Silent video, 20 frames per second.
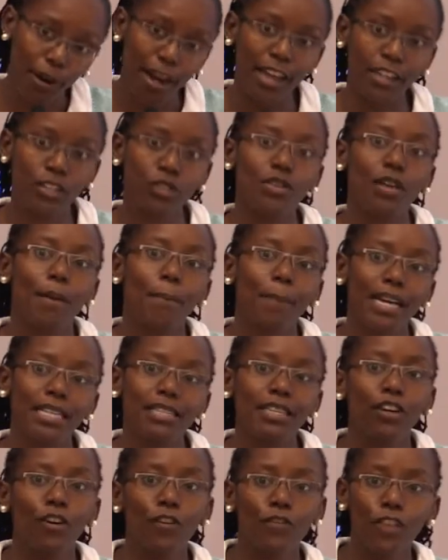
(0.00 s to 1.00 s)
prior to the
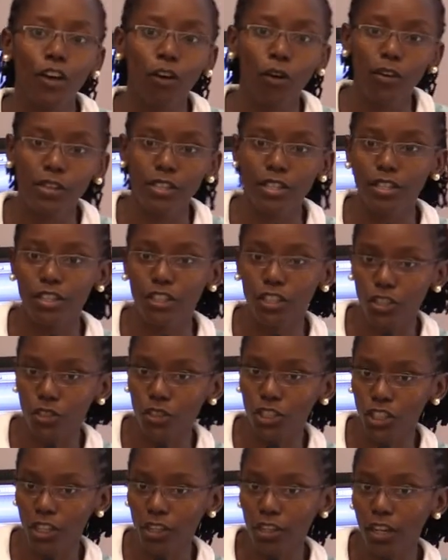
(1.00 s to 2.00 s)
passing of the
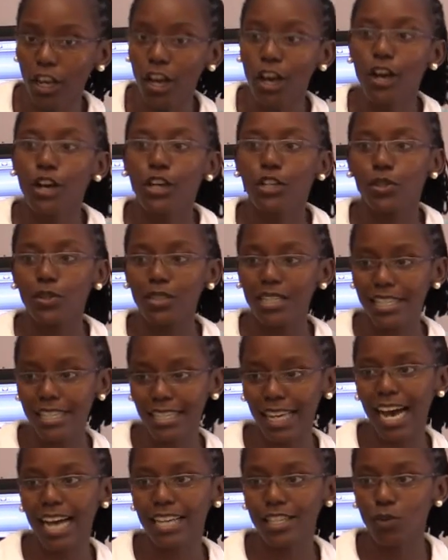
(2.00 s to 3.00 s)
constitution to
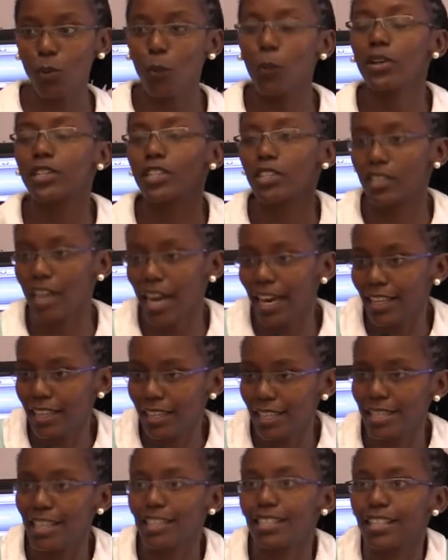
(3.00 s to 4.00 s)
discuss what
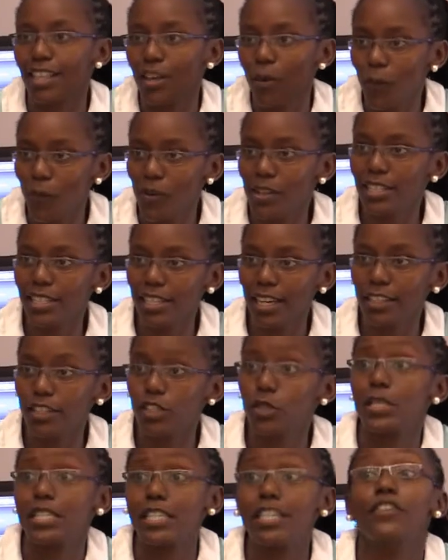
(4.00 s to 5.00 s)
rights that they
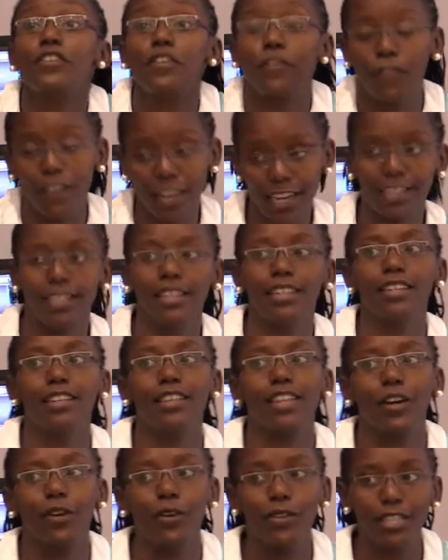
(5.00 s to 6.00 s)
wanted to see reflected
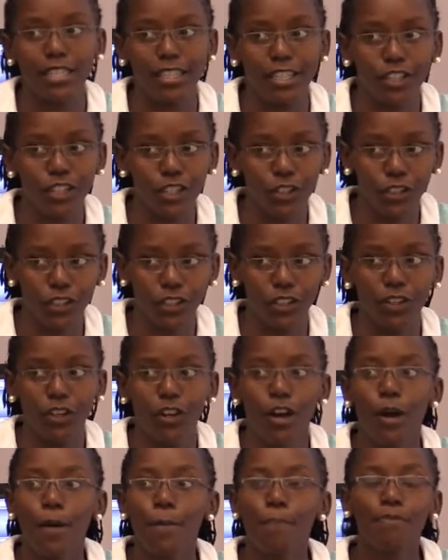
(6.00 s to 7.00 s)
in the
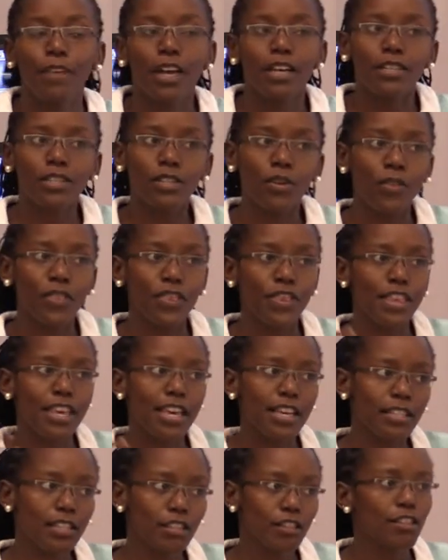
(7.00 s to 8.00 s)
constitution. So
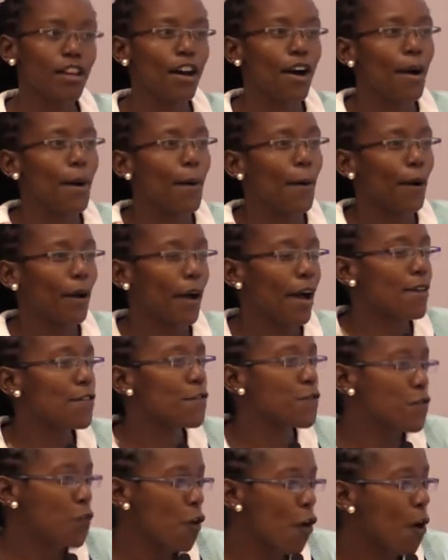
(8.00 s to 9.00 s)
this
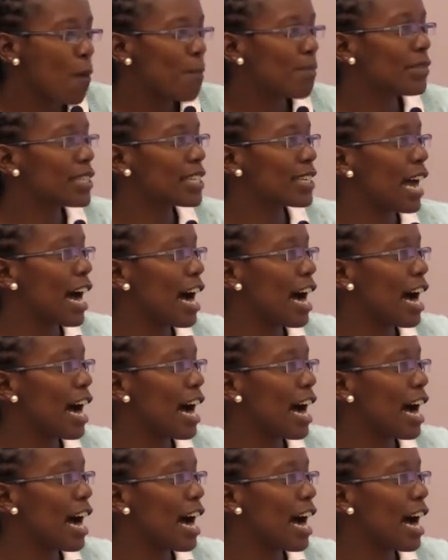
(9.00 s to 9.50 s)
formed